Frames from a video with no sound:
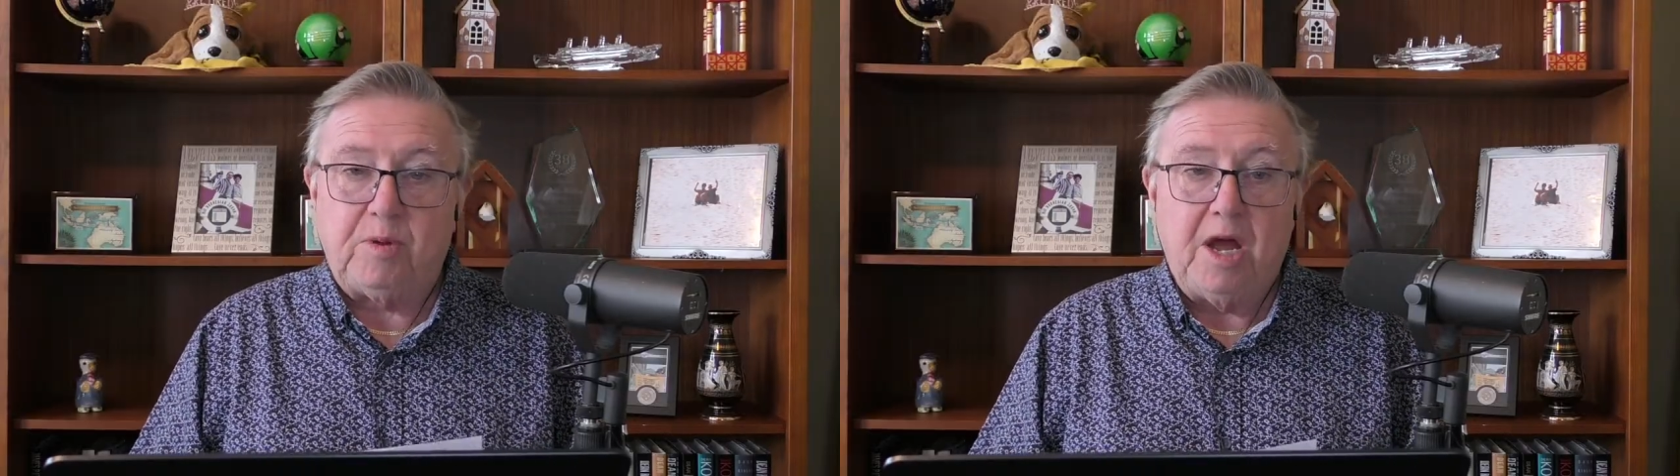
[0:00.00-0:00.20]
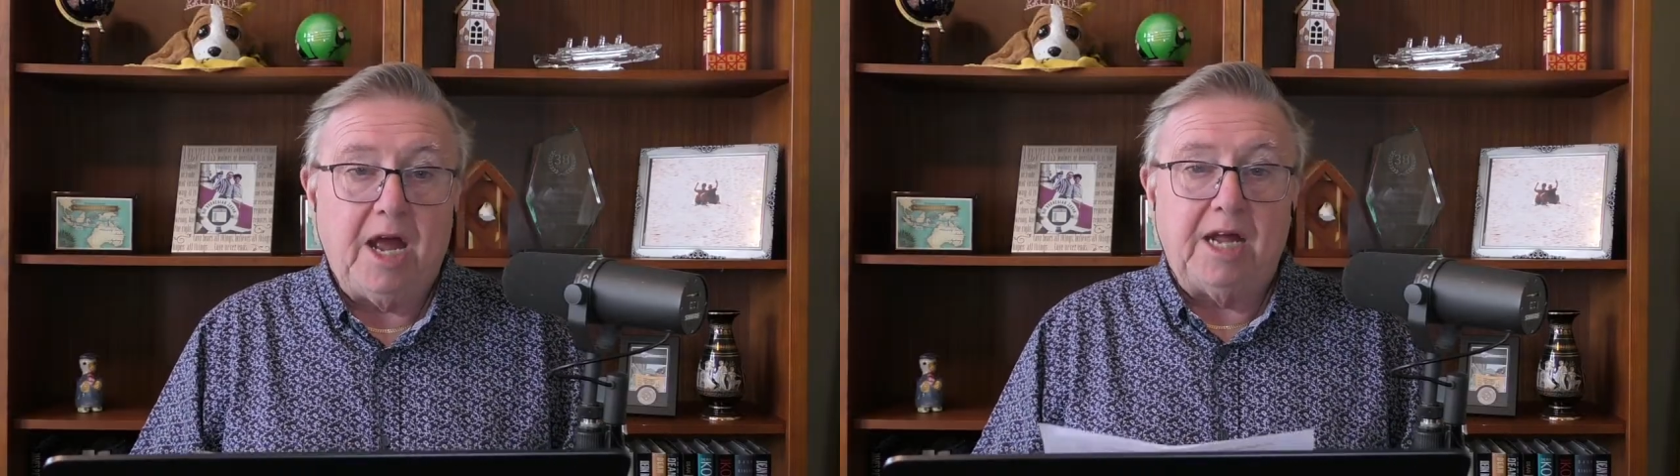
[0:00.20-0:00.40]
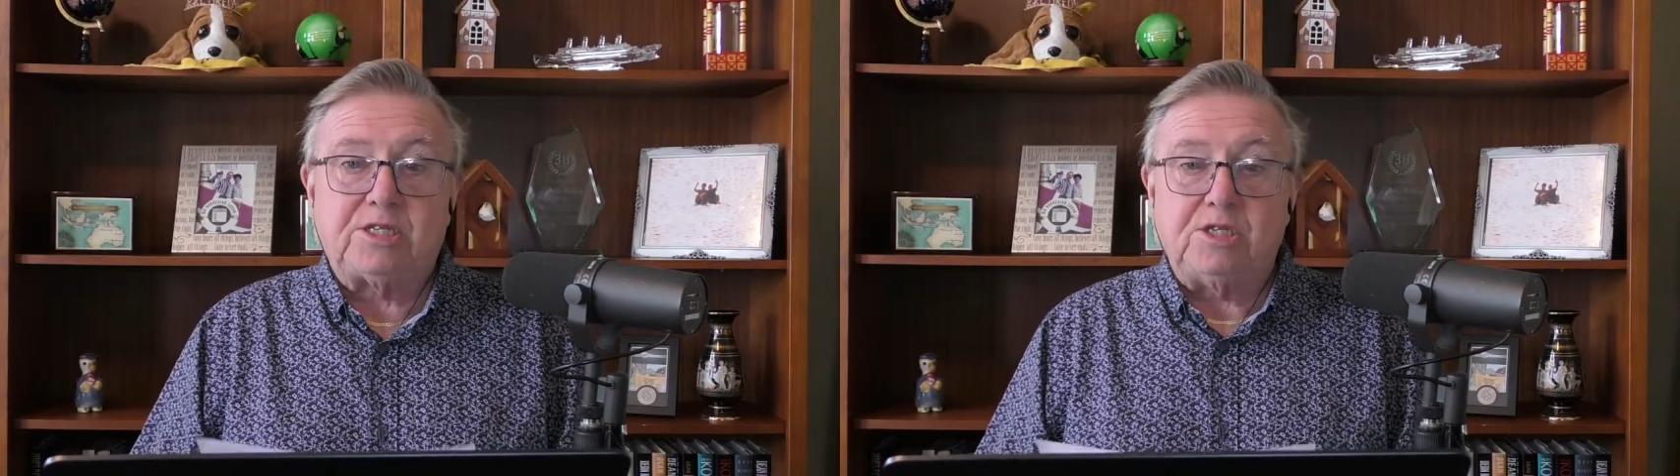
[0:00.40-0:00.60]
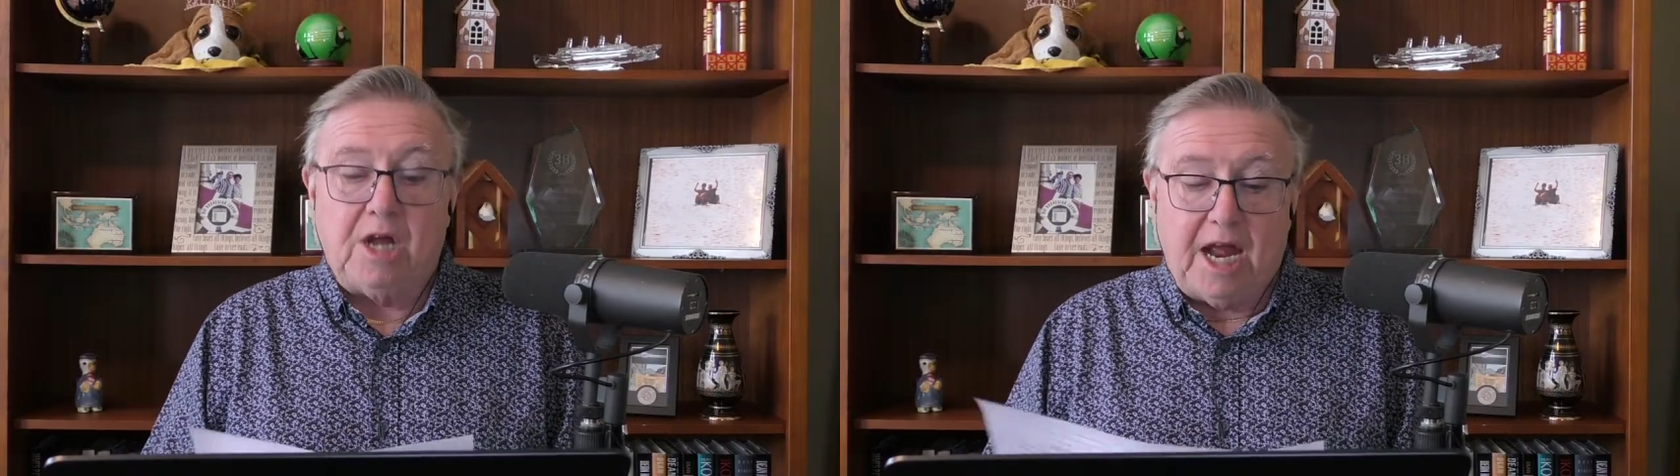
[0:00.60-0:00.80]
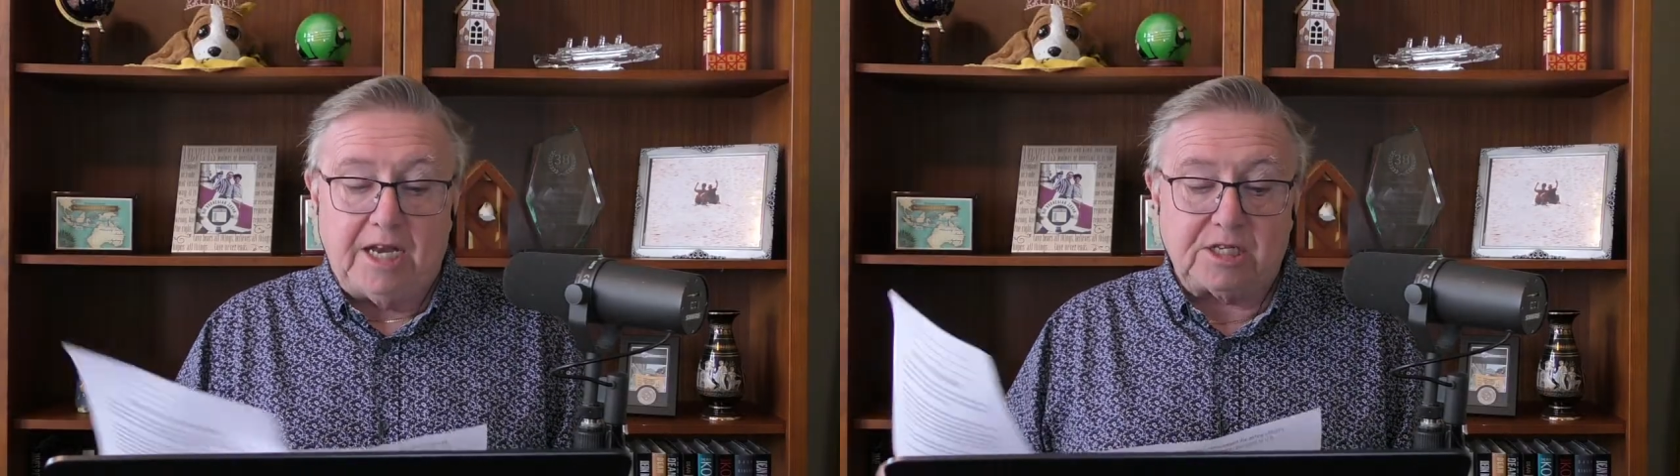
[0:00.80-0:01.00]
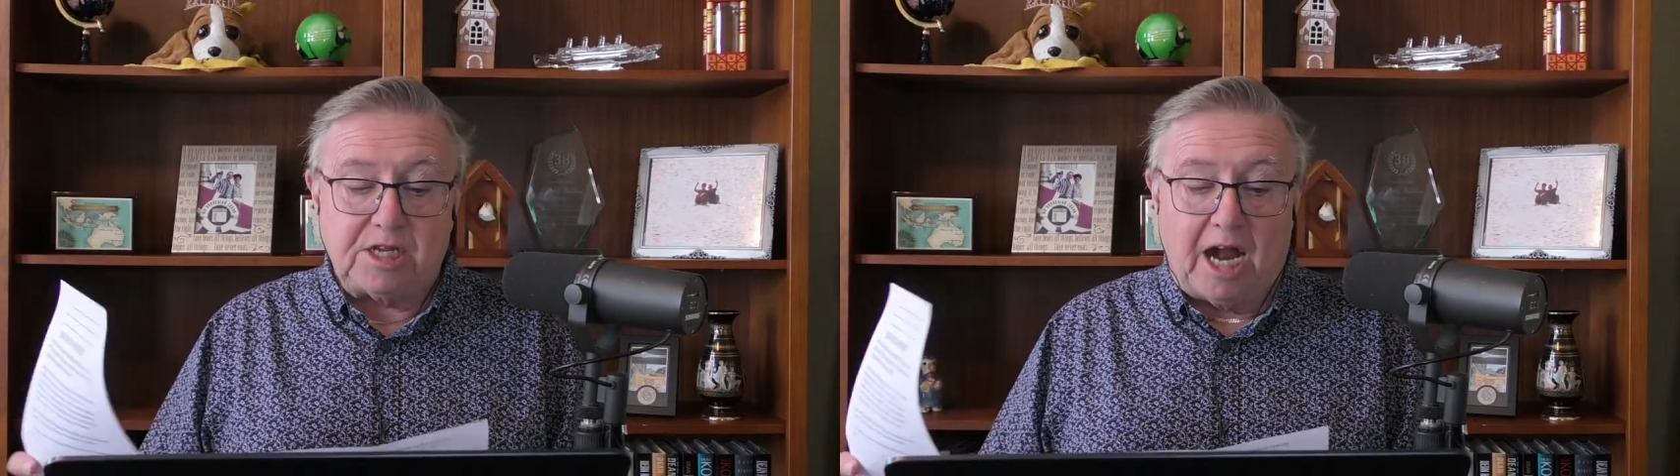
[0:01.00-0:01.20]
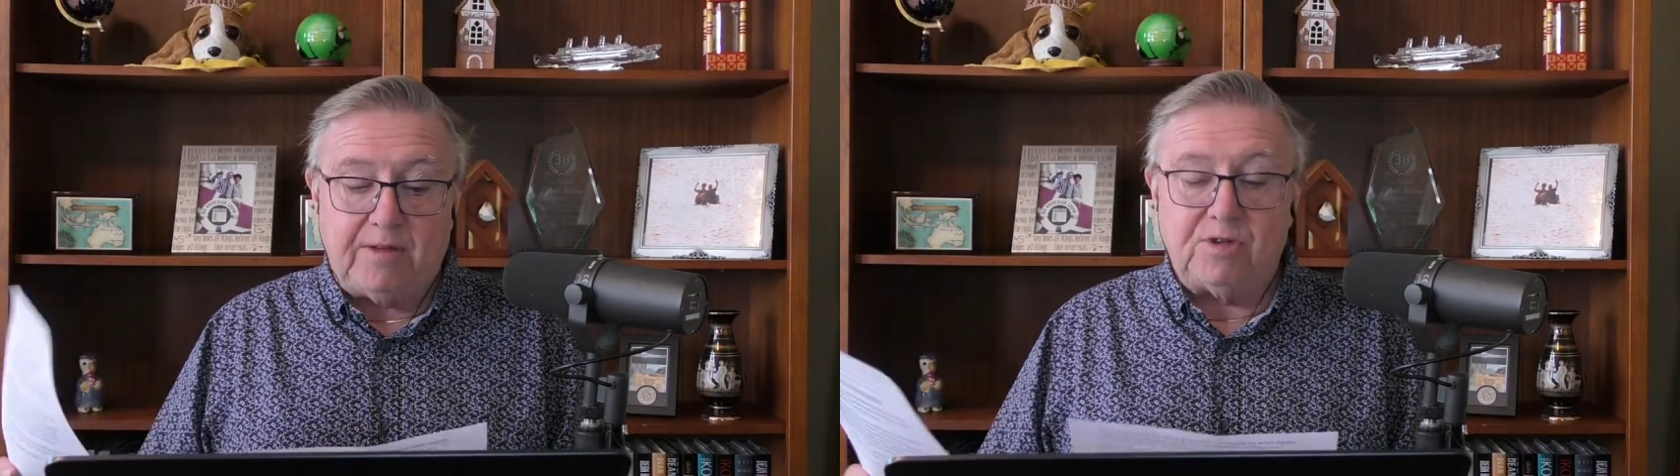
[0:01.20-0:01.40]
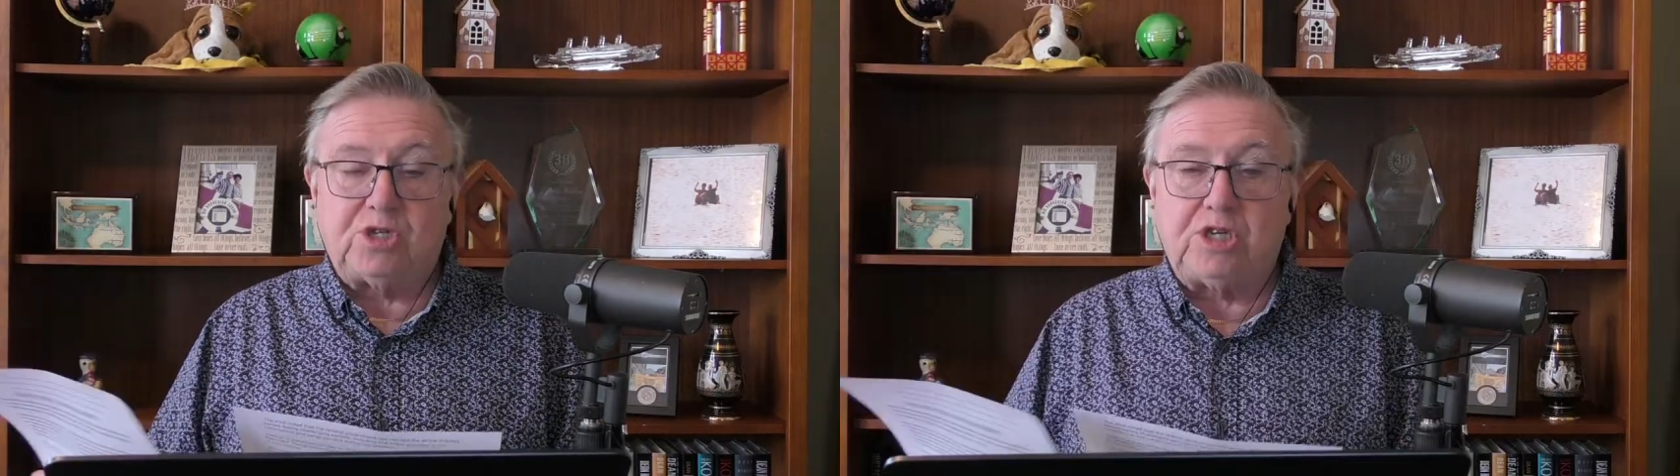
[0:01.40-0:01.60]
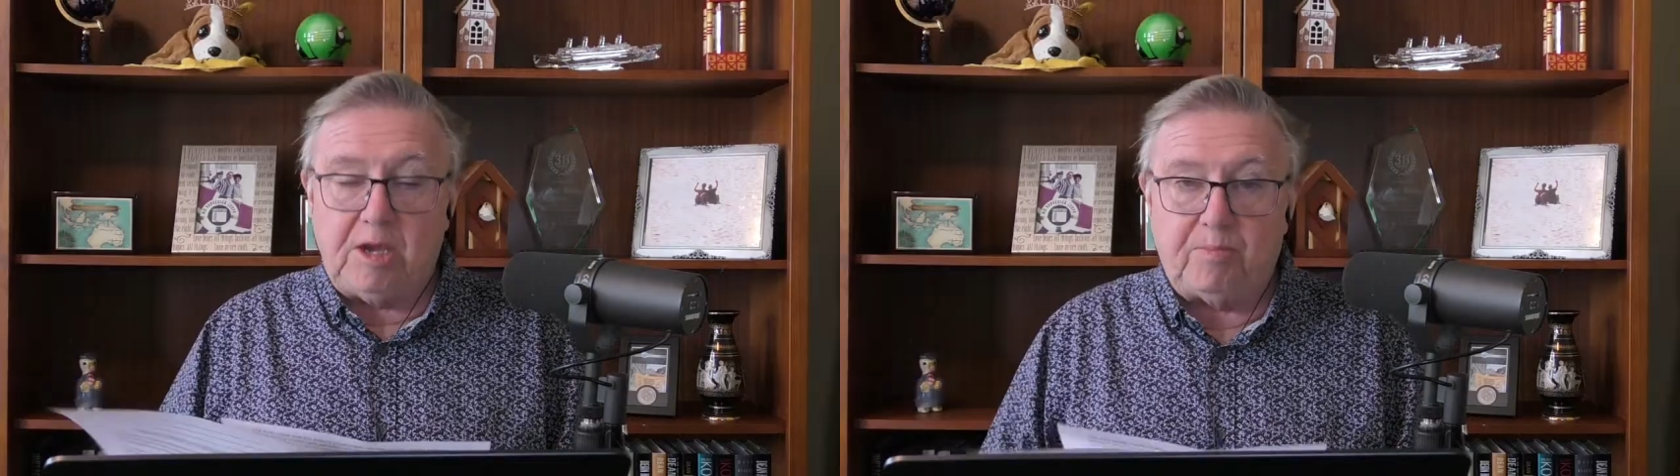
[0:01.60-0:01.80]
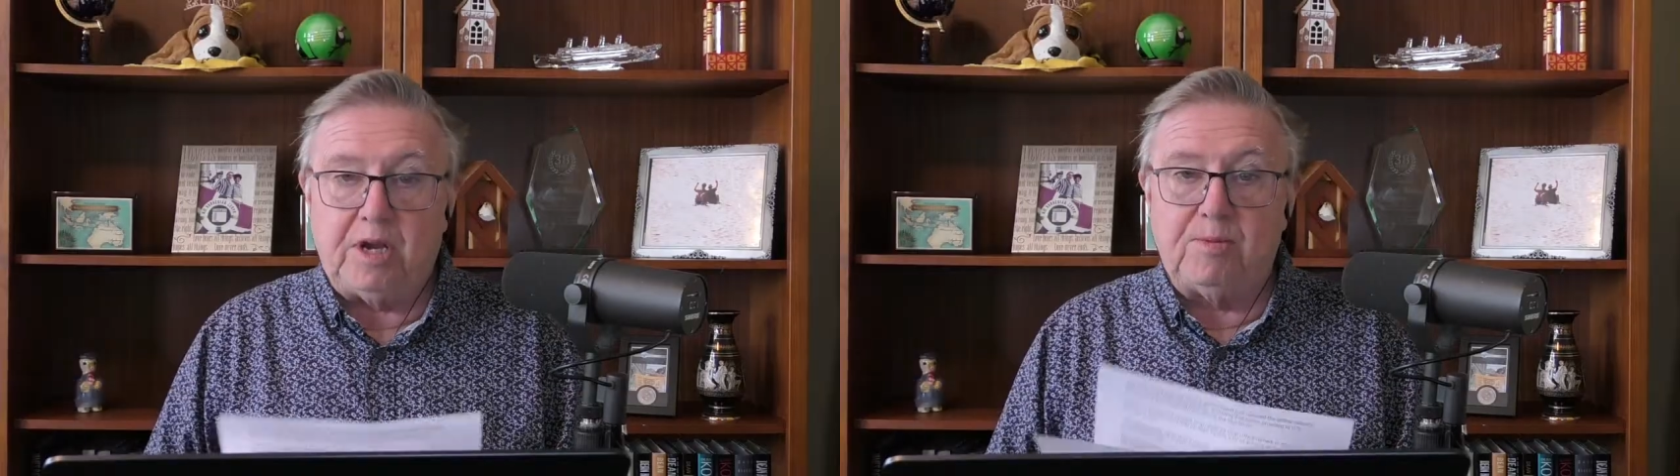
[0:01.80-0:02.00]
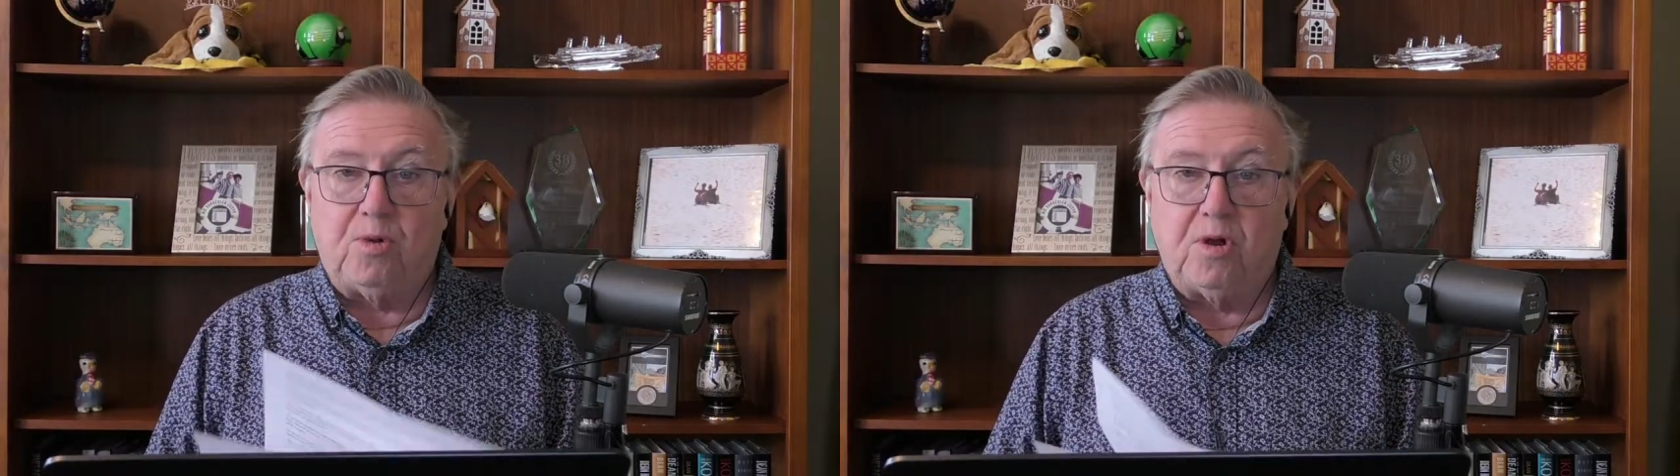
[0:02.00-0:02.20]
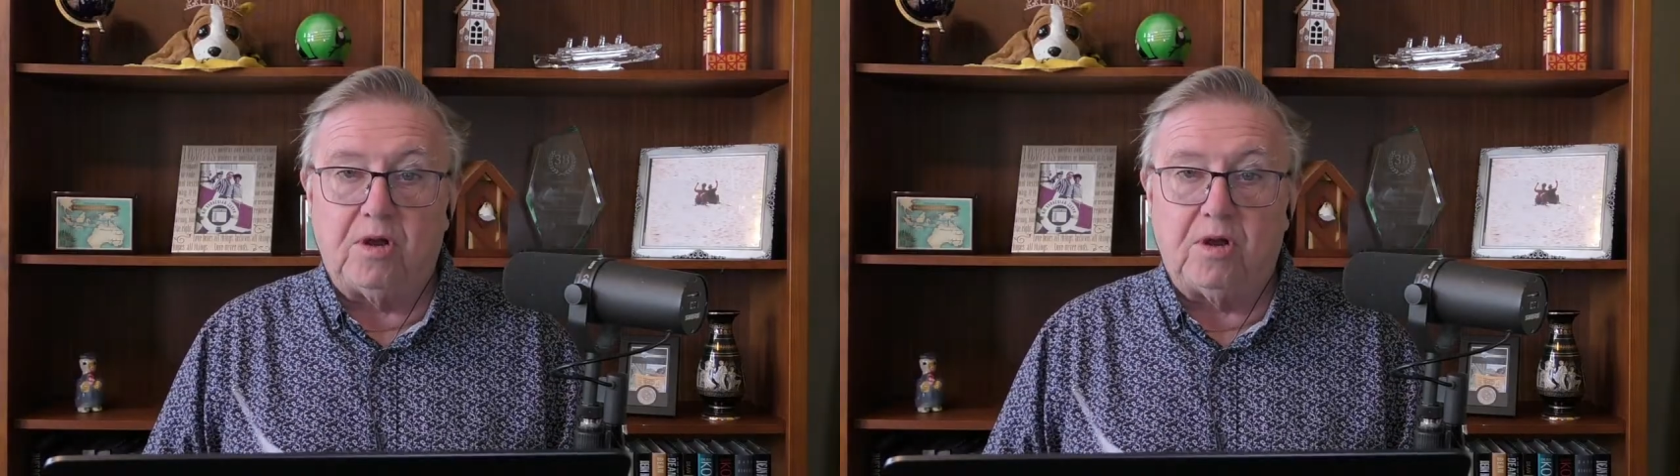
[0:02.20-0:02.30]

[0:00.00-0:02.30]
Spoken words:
It's not even cheap anymore.